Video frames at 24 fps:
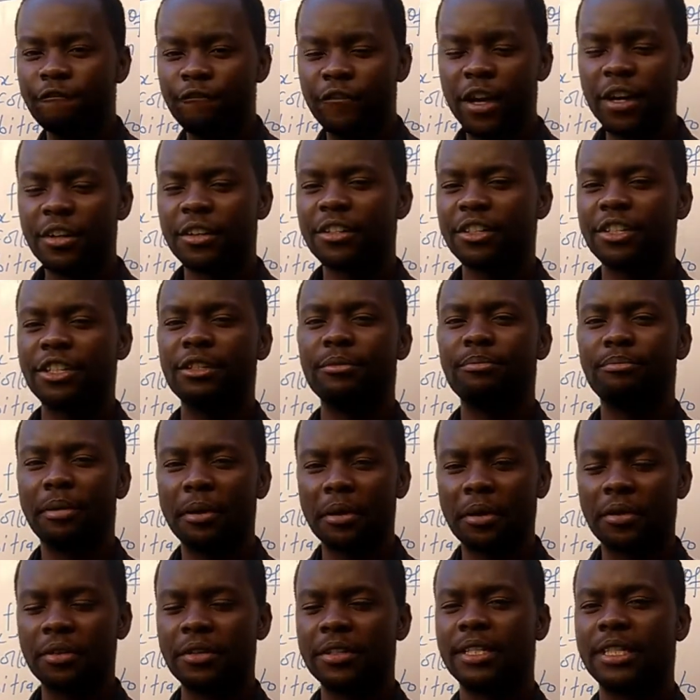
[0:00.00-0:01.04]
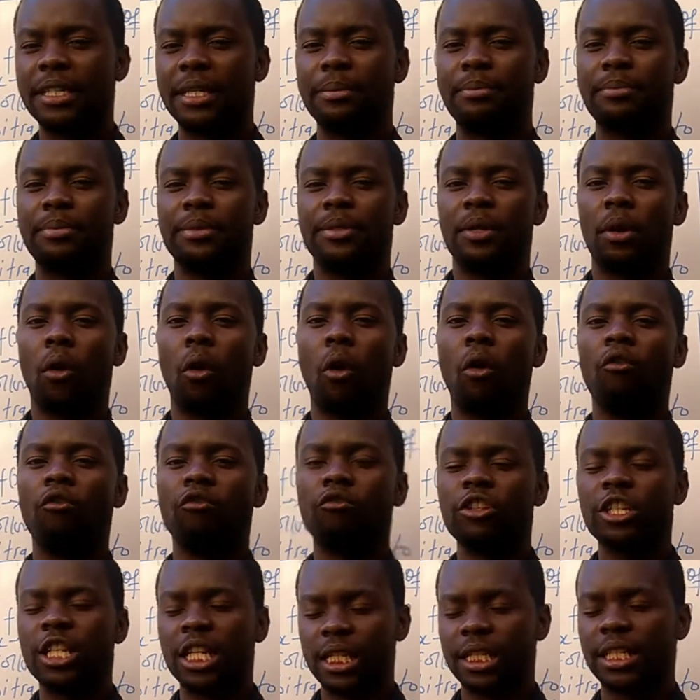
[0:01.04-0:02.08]
Very simple concept
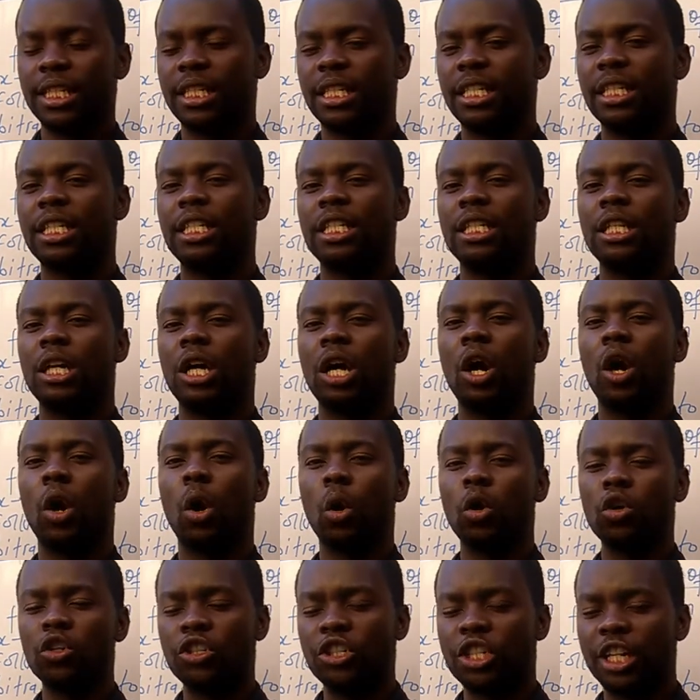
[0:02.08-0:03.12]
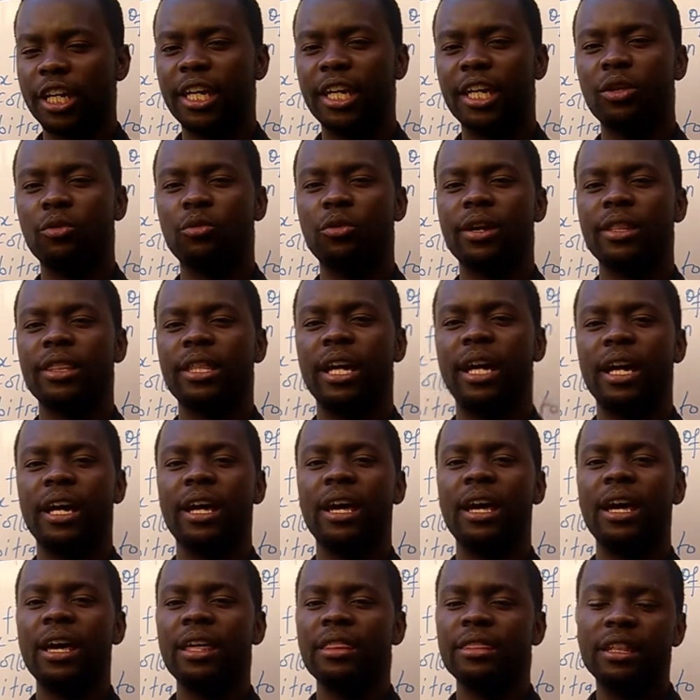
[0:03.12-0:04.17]
of testing or checking
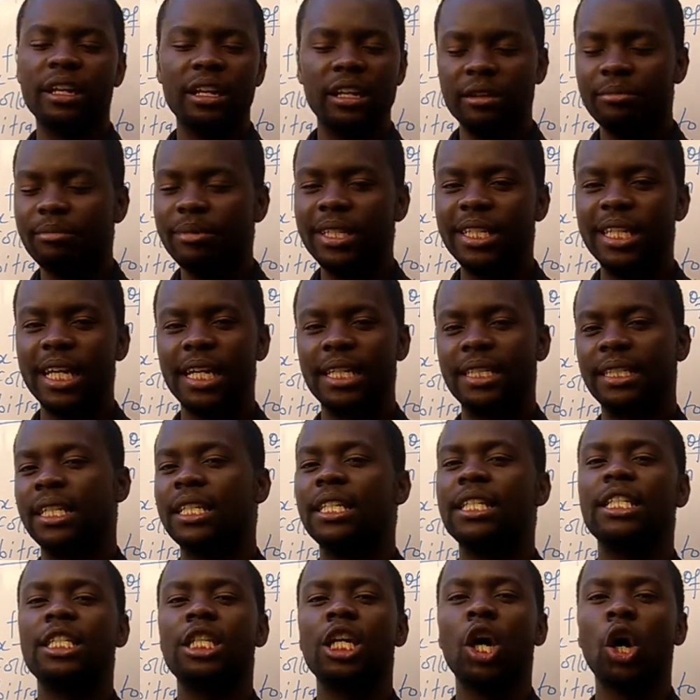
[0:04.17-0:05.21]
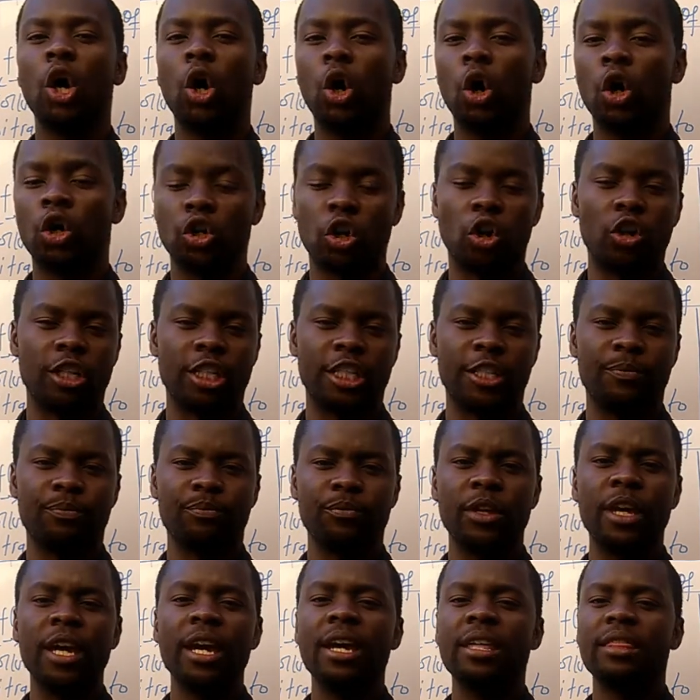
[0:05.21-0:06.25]
whether the limit exists or not.
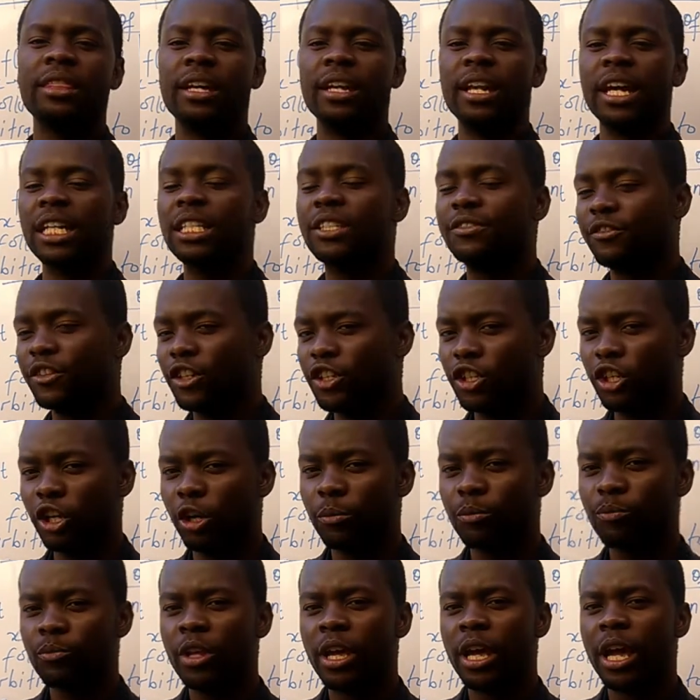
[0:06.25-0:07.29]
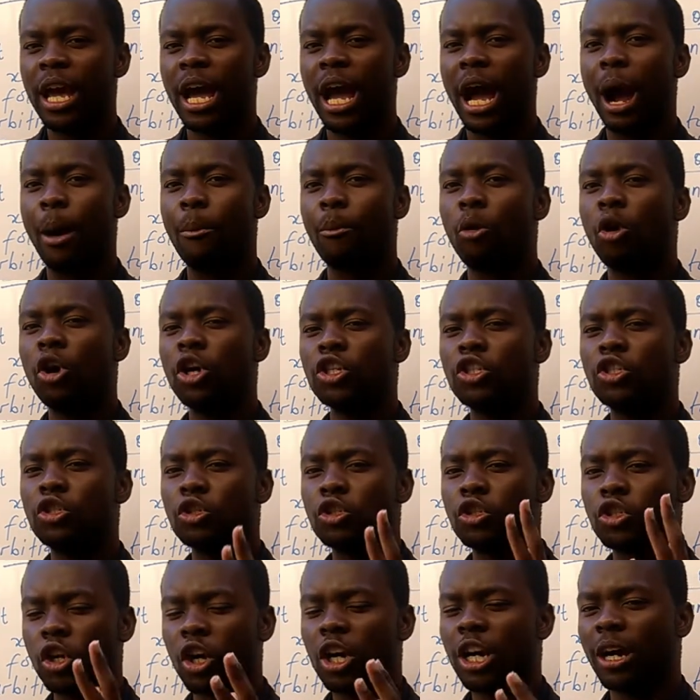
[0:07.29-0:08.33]
In the next video, I'm going
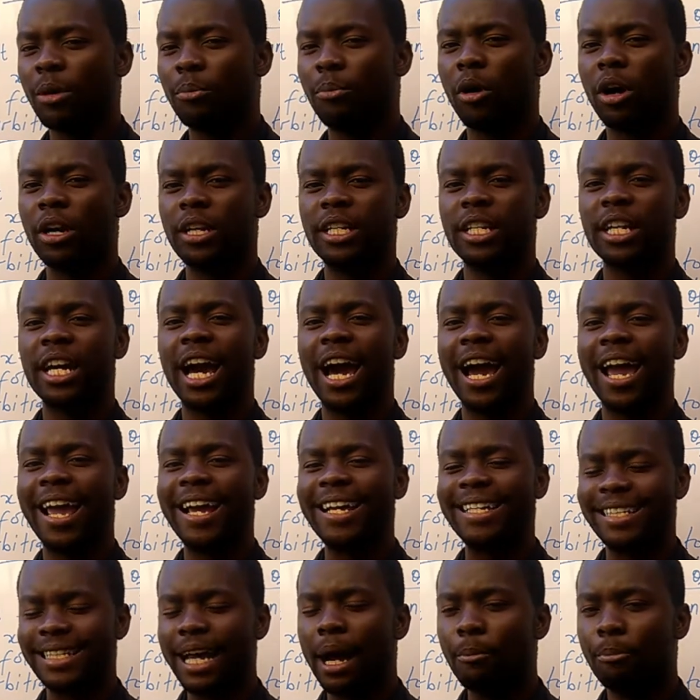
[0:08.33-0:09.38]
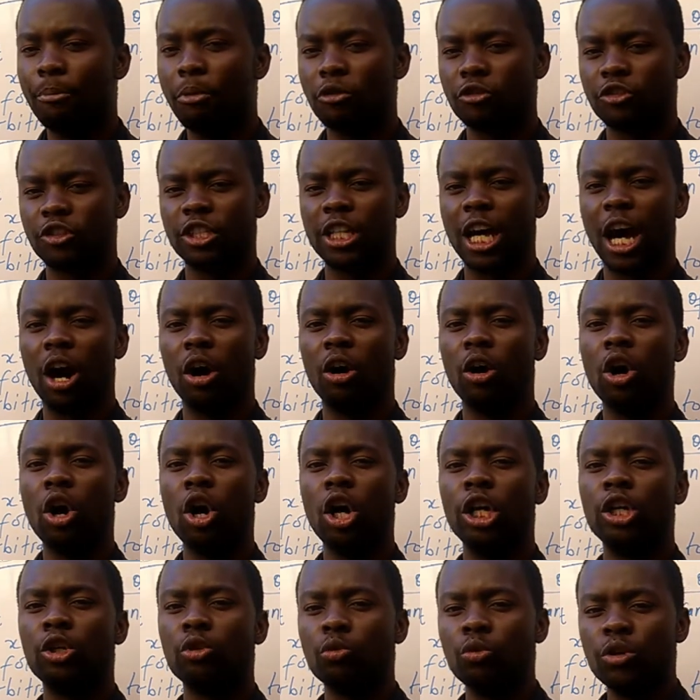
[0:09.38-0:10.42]
to talk about examples now
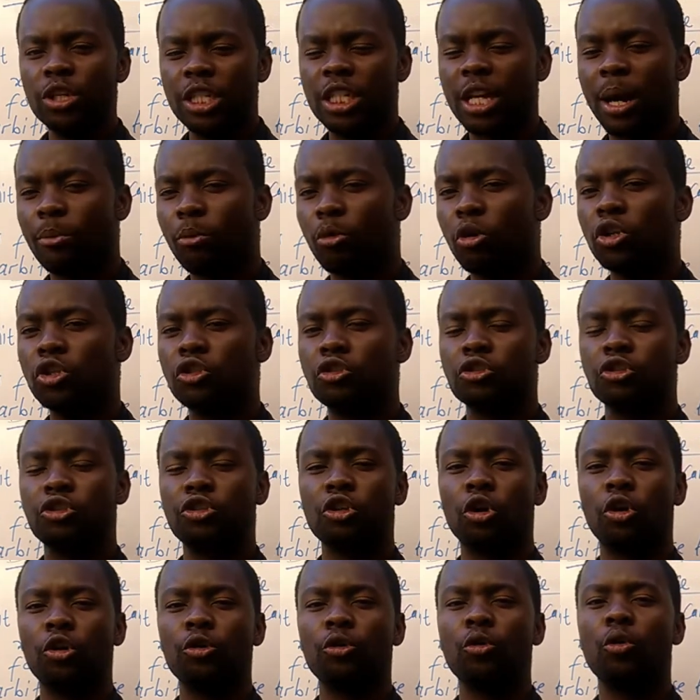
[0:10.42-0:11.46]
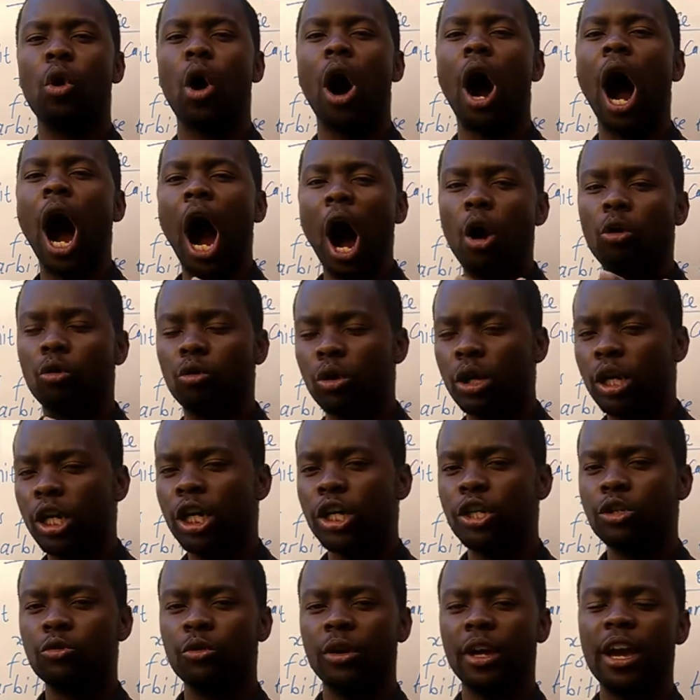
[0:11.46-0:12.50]
in which I'm going to show you how
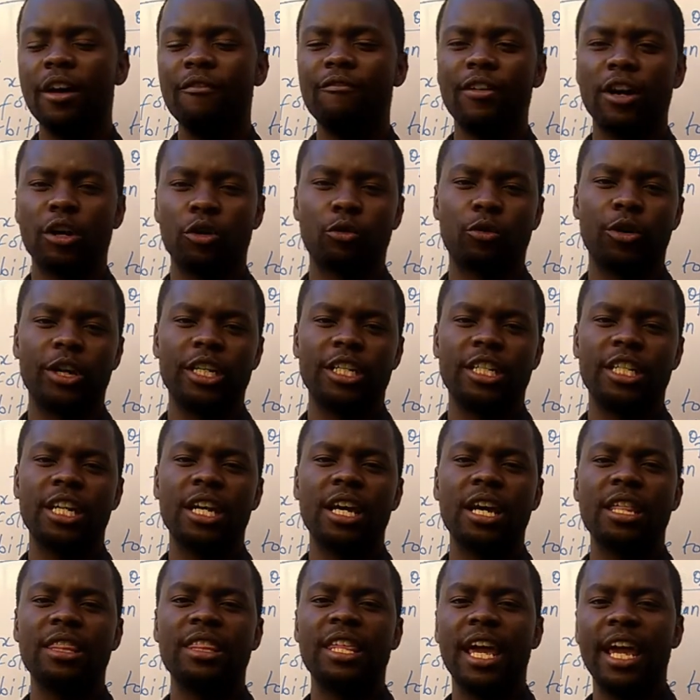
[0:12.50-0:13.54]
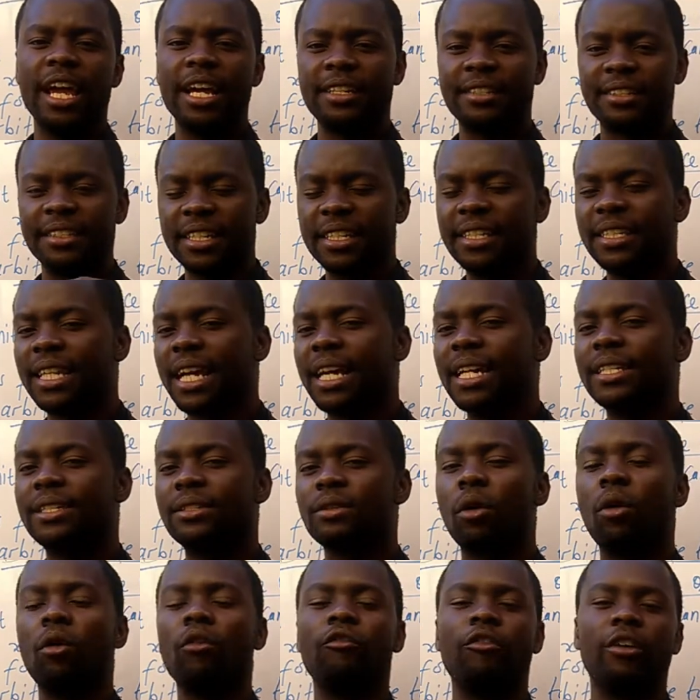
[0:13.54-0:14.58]
to evaluate the
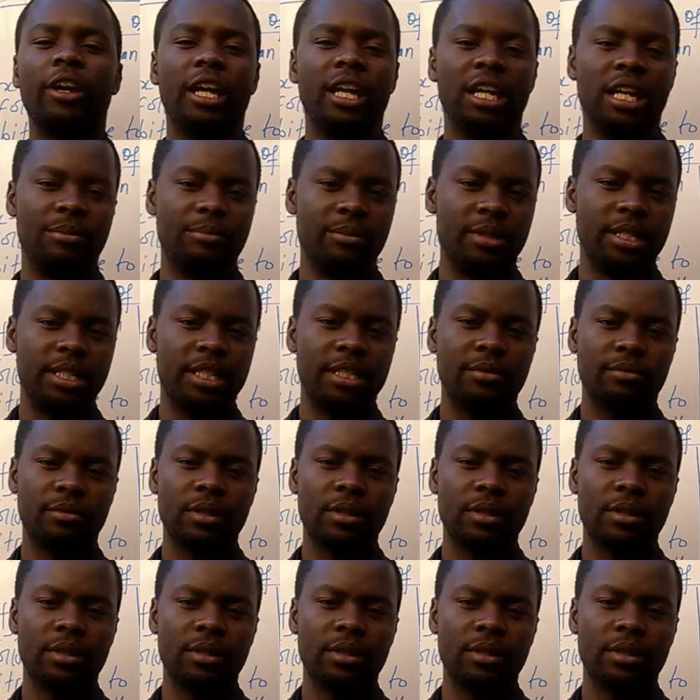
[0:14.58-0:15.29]
existence of a limit.